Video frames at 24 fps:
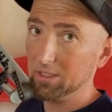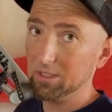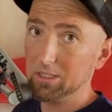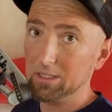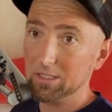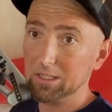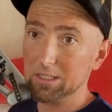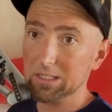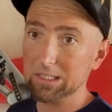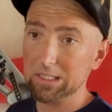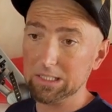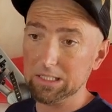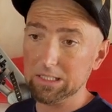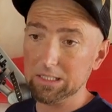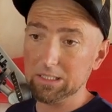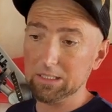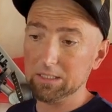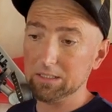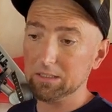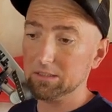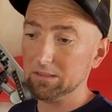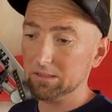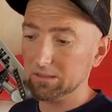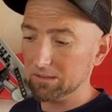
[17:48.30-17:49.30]
clean
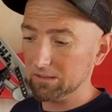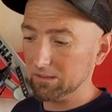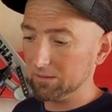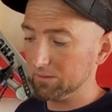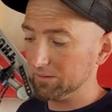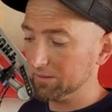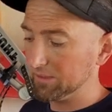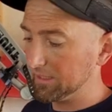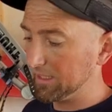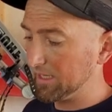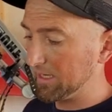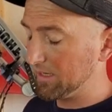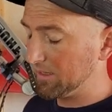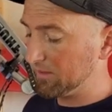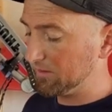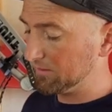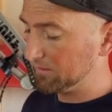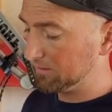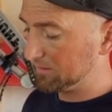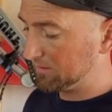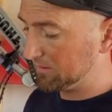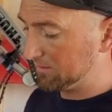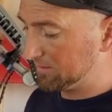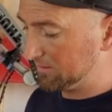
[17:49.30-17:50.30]
it, hone it out,
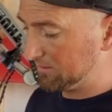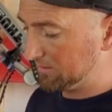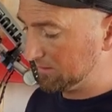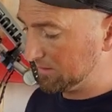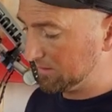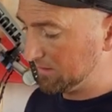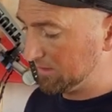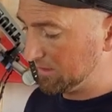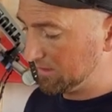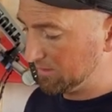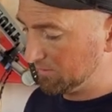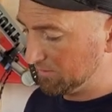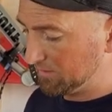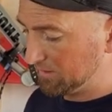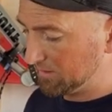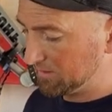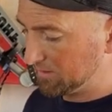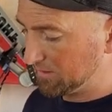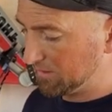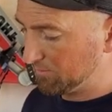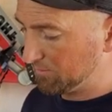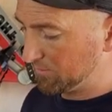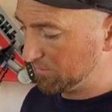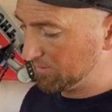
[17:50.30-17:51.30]
and then
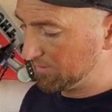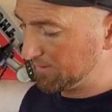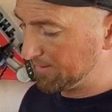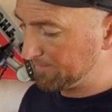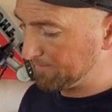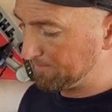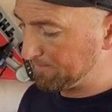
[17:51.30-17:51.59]
reassemble it.